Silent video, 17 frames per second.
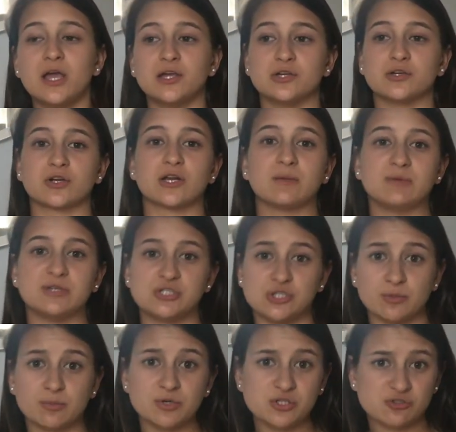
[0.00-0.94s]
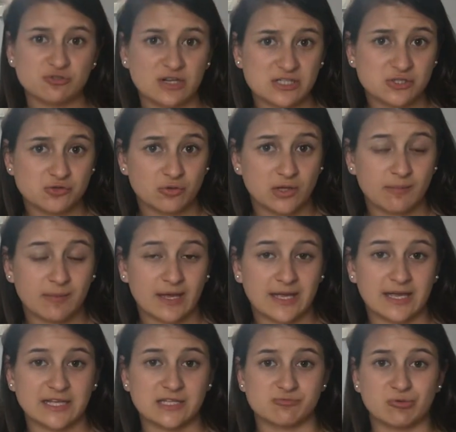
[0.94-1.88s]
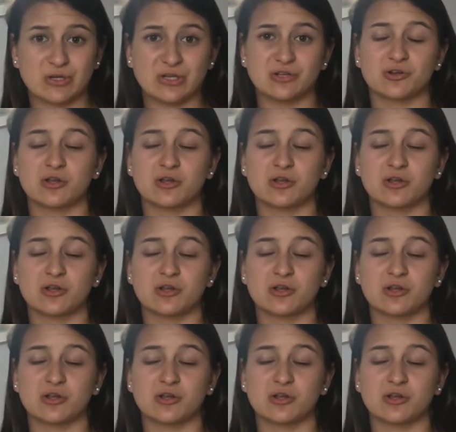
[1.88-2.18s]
you're going to be super stressed doing the back handspring.